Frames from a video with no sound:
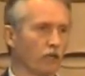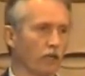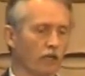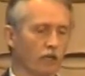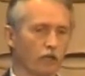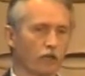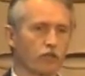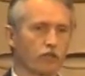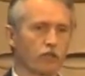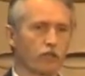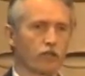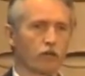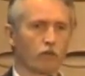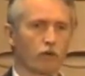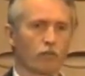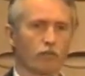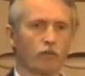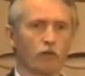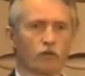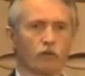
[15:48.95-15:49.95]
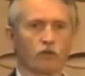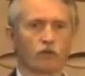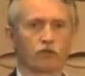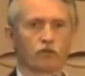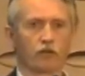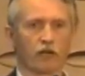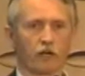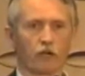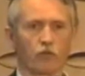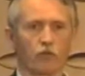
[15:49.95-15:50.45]
energy that we
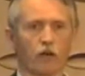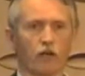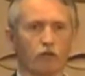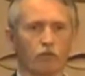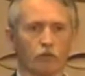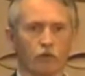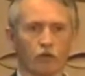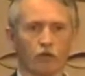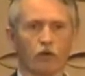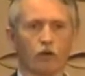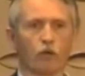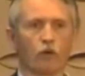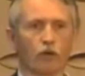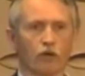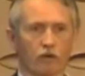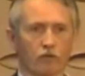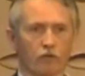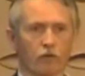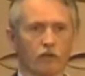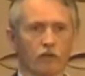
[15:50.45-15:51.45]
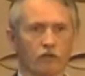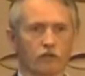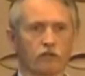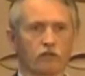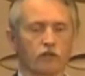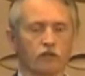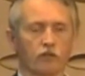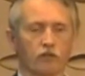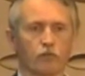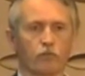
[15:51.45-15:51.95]
produce at a rate below whatever it is
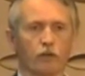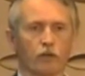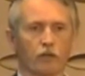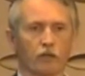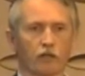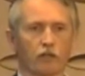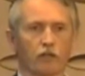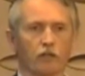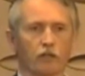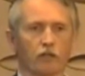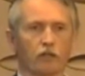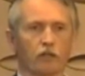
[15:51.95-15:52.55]
that you pay